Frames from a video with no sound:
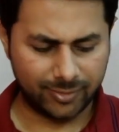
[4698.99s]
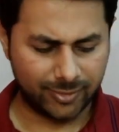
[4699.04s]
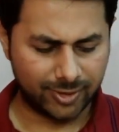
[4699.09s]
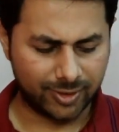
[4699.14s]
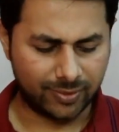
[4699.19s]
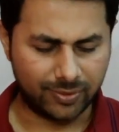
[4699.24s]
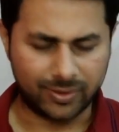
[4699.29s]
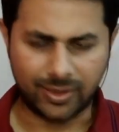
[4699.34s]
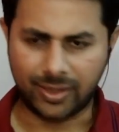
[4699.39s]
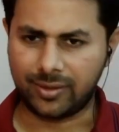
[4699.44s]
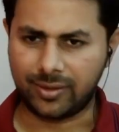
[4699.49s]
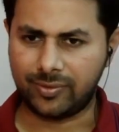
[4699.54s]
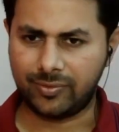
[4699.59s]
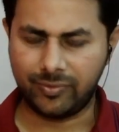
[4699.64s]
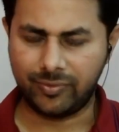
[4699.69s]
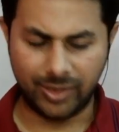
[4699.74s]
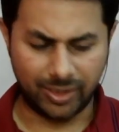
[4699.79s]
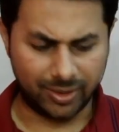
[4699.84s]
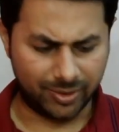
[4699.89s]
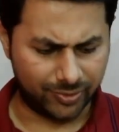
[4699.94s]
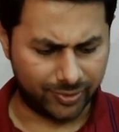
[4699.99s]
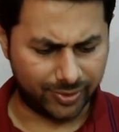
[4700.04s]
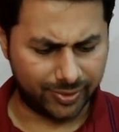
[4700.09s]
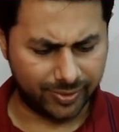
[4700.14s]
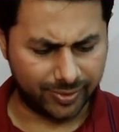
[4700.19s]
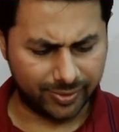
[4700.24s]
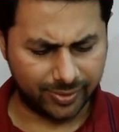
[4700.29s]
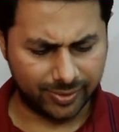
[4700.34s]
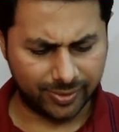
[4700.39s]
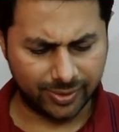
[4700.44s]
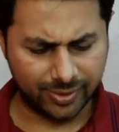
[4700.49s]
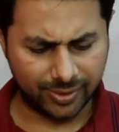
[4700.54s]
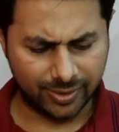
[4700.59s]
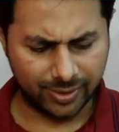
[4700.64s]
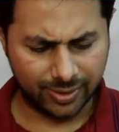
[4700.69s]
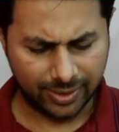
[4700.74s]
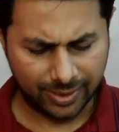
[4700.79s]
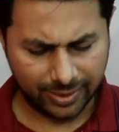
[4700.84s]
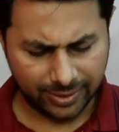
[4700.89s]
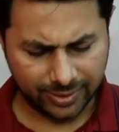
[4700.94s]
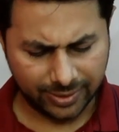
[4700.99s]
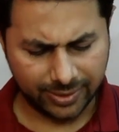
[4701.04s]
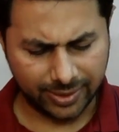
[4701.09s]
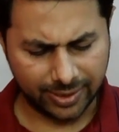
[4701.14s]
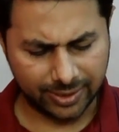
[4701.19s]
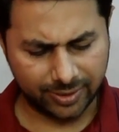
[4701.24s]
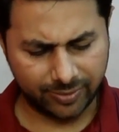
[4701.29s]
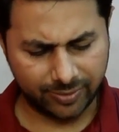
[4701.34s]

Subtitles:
Okay, very good. Let's see next